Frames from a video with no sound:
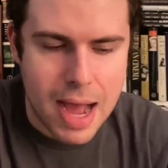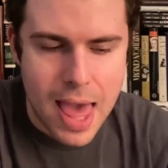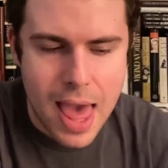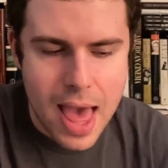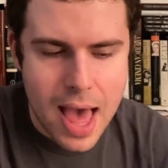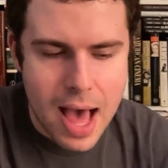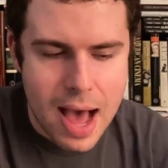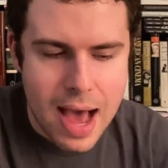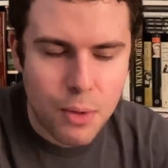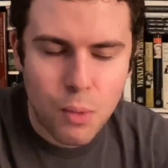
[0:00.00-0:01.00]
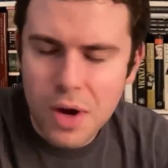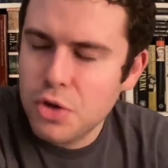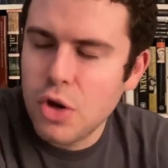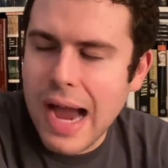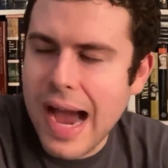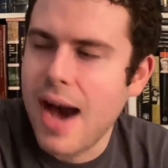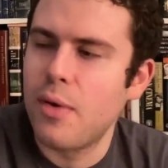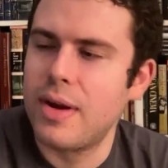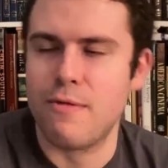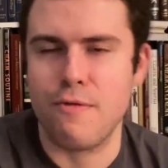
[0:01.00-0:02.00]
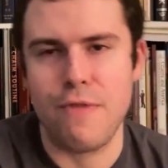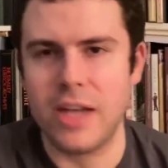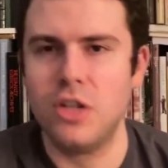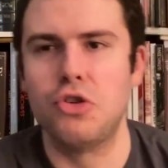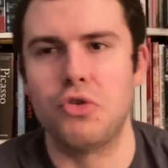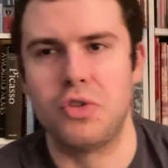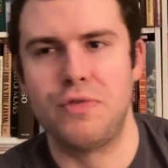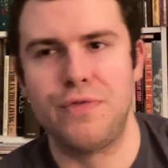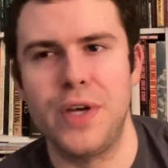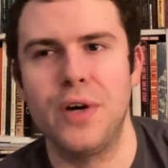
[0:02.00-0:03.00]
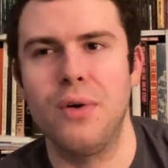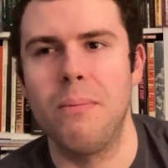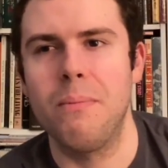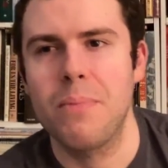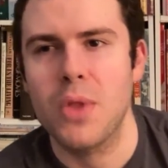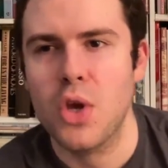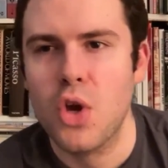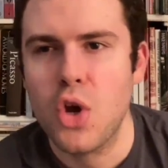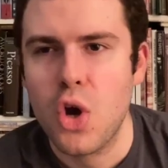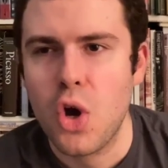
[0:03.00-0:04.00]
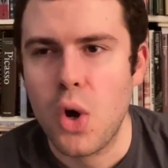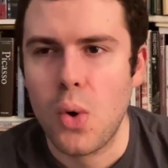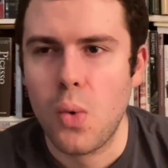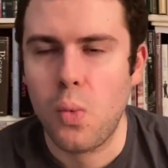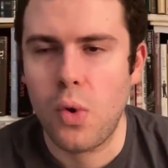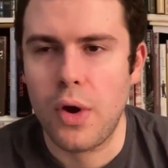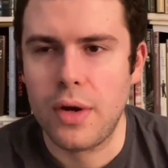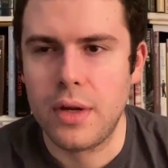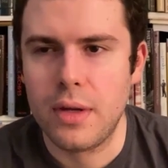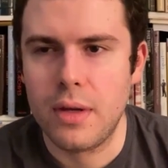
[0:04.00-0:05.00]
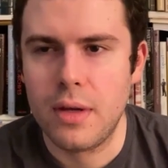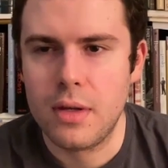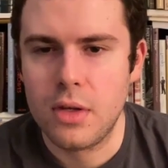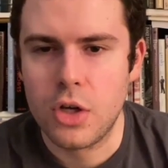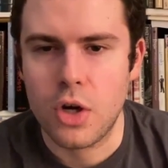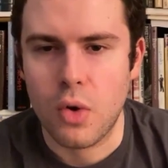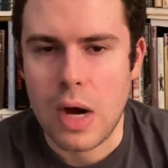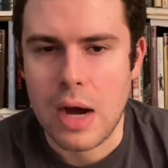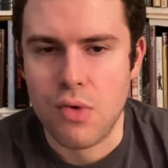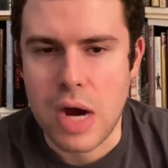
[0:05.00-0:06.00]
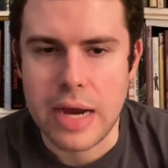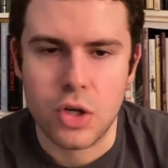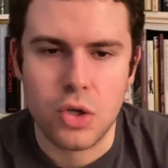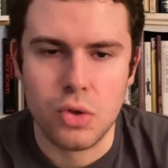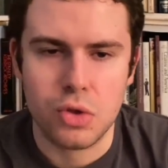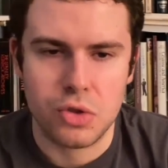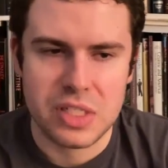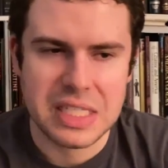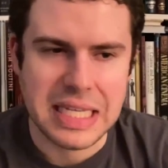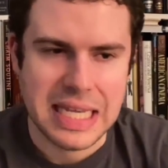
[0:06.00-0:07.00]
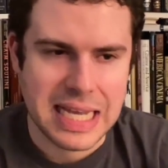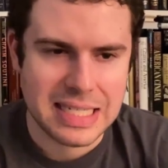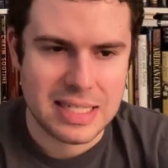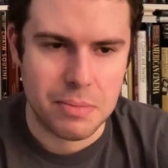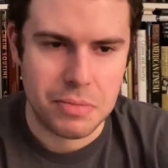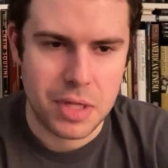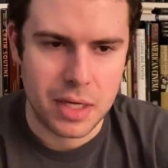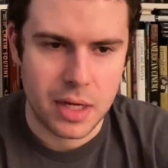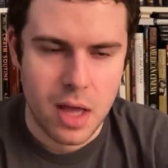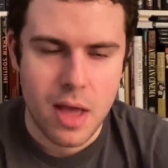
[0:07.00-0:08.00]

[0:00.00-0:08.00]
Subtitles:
I wonder how an Avengers film would, Ryan Coogler see as something